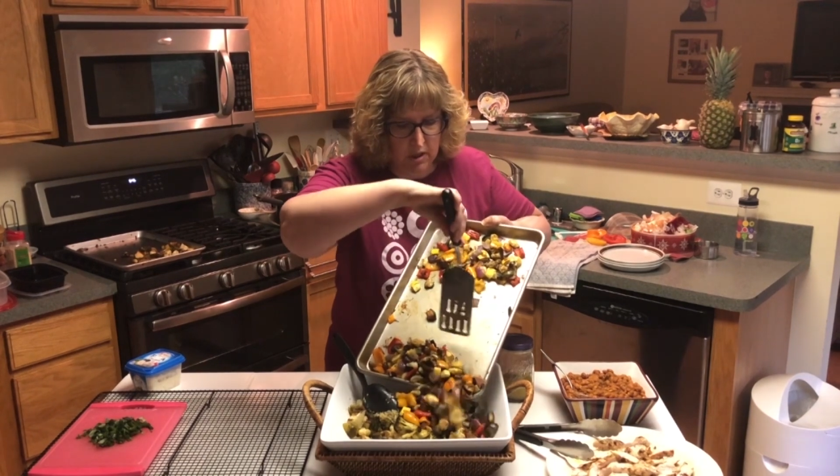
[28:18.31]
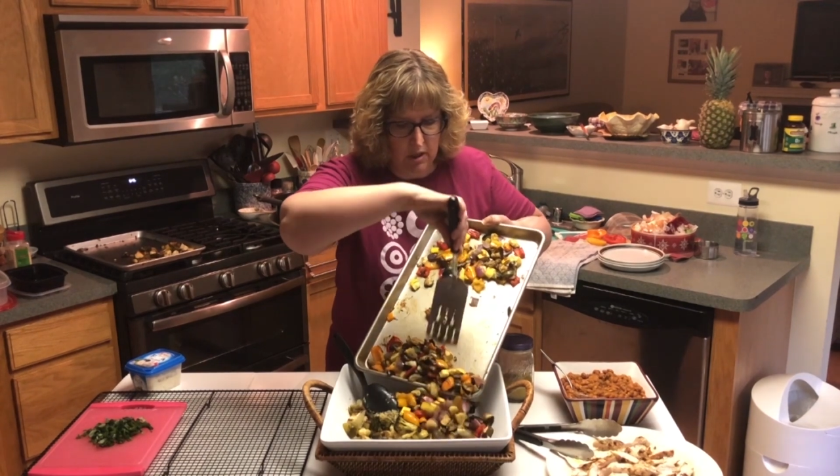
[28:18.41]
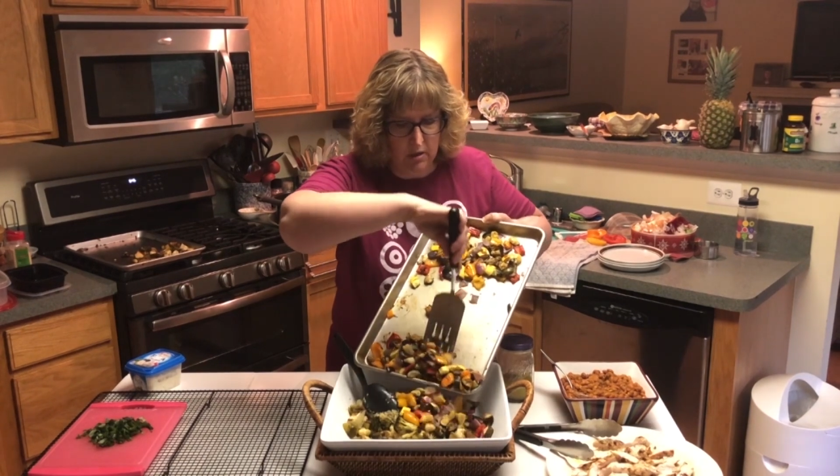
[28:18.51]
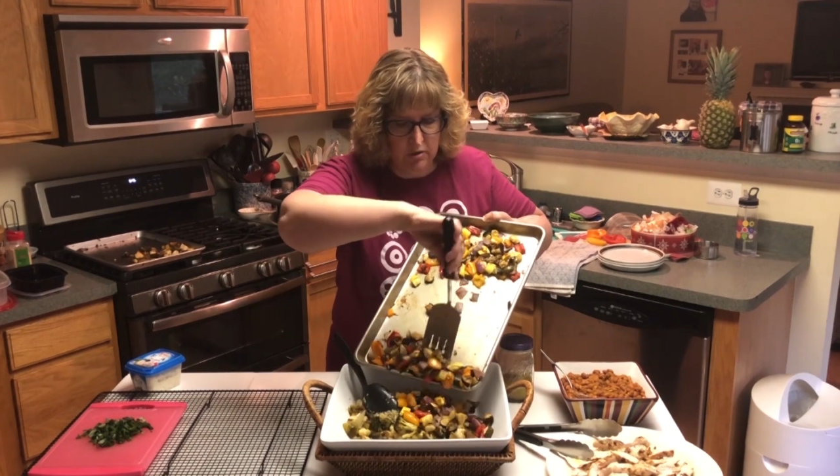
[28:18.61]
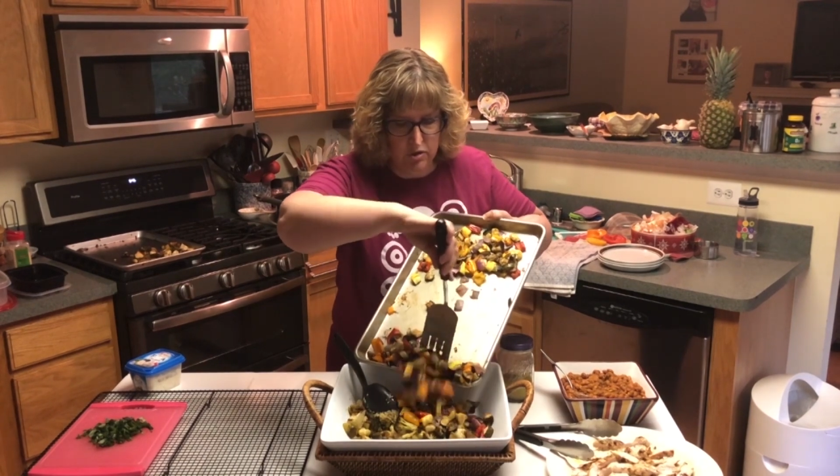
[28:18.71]
you get
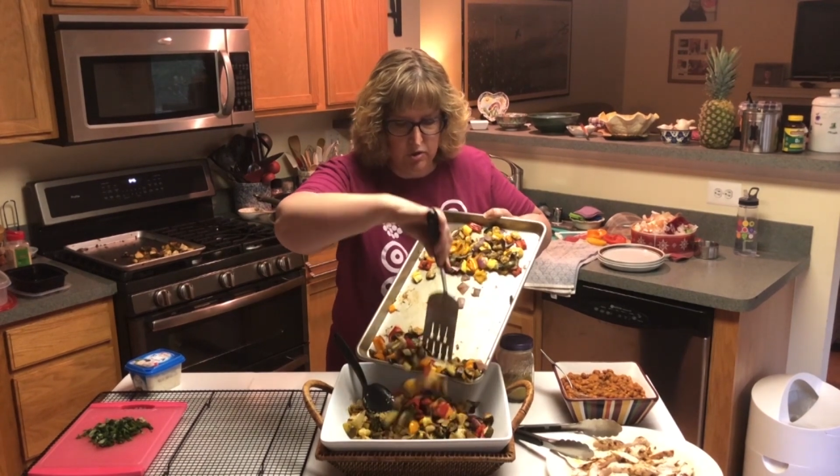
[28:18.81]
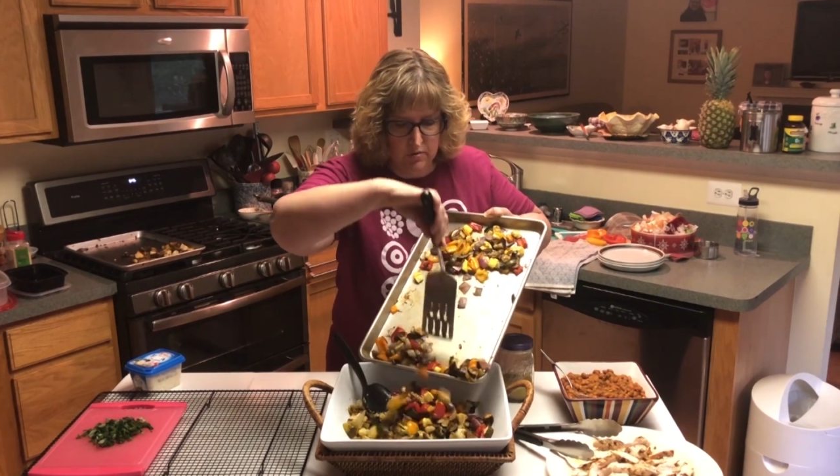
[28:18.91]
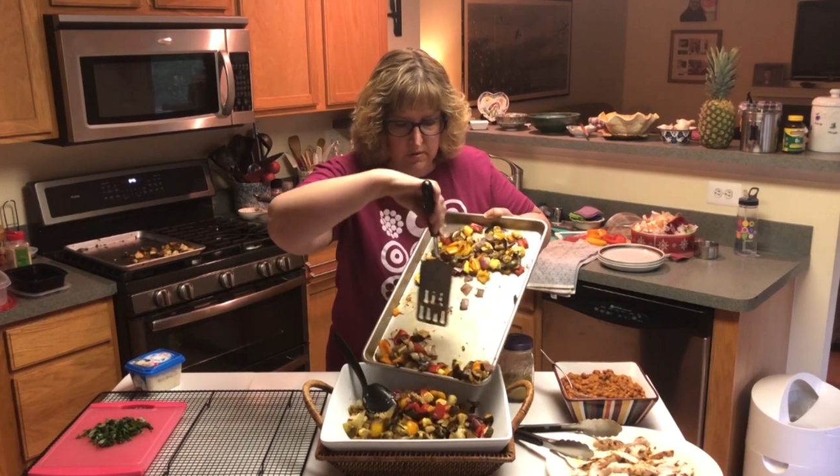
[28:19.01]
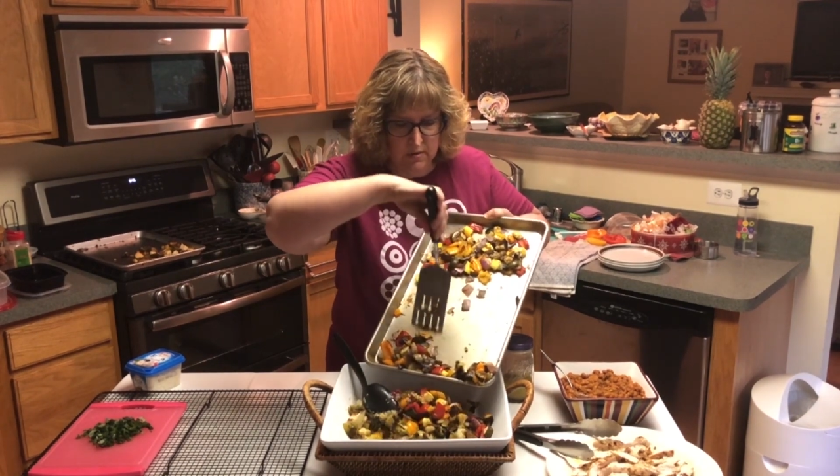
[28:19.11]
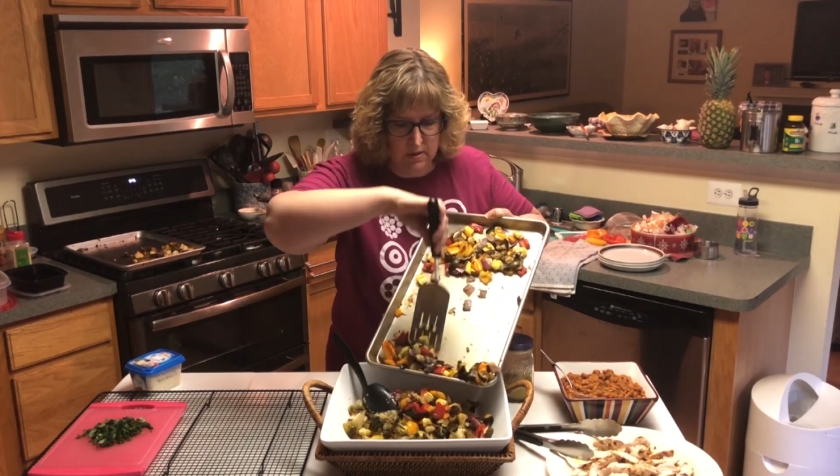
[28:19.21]
all the
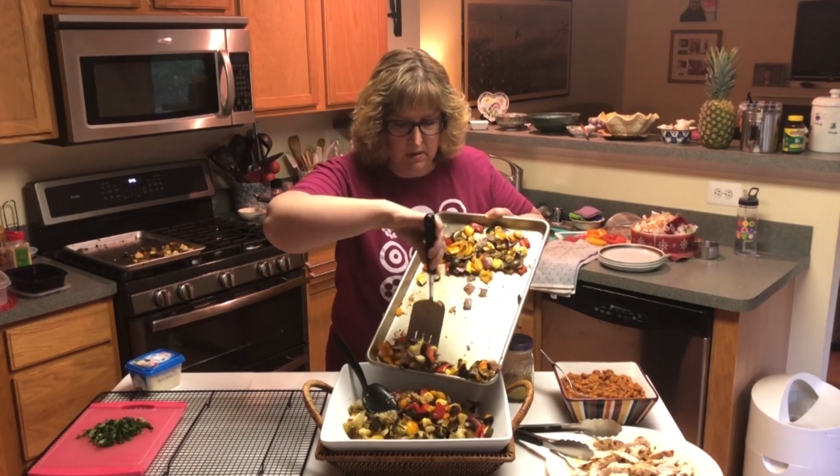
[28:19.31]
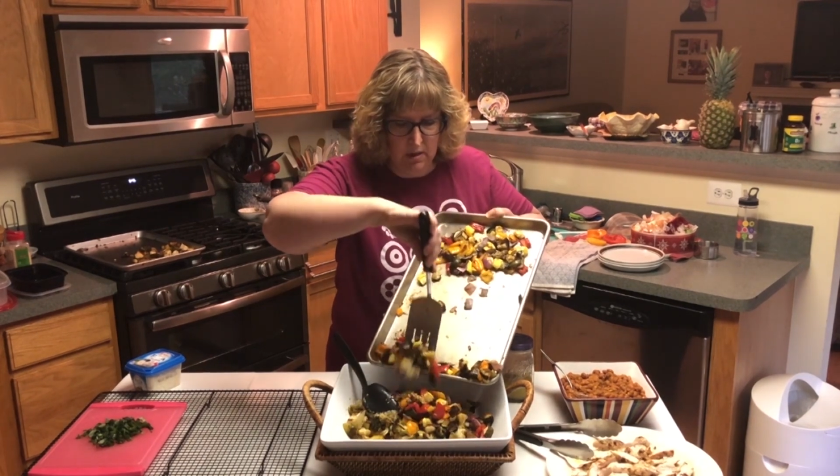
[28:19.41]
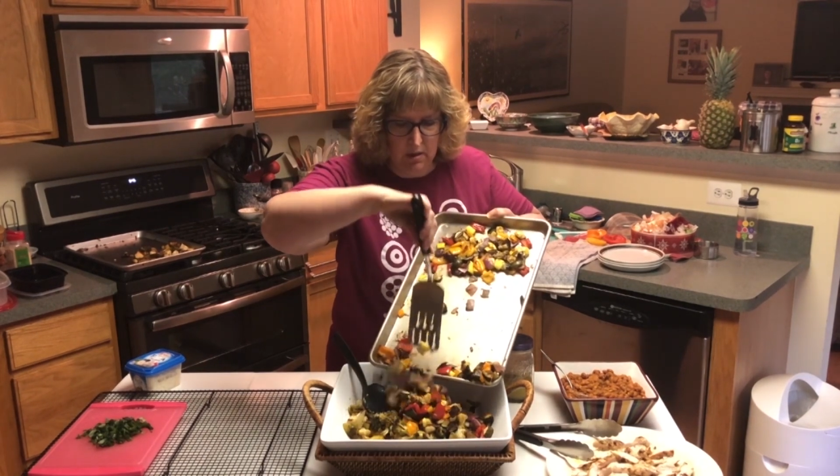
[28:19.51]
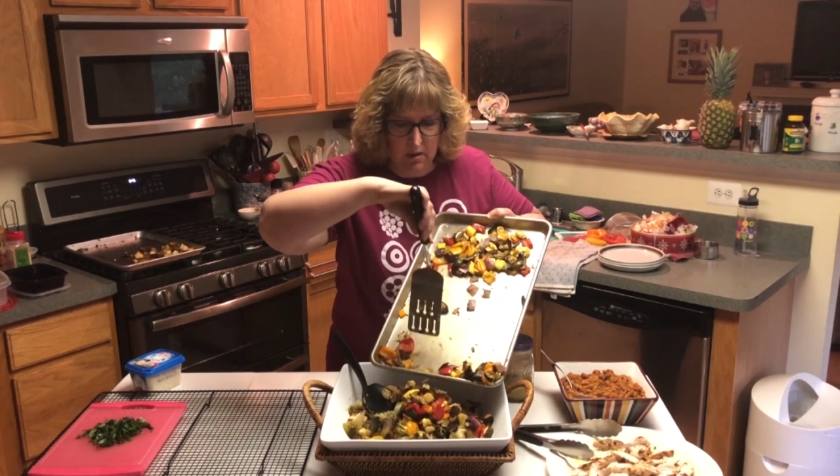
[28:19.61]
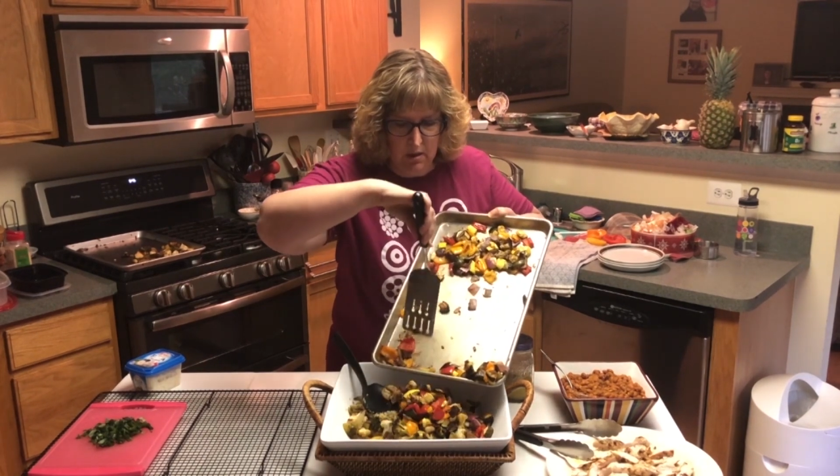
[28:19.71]
juices in
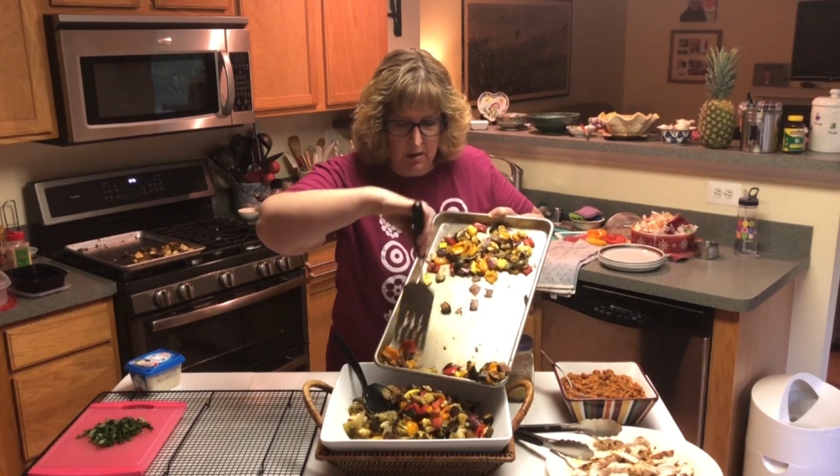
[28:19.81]
there,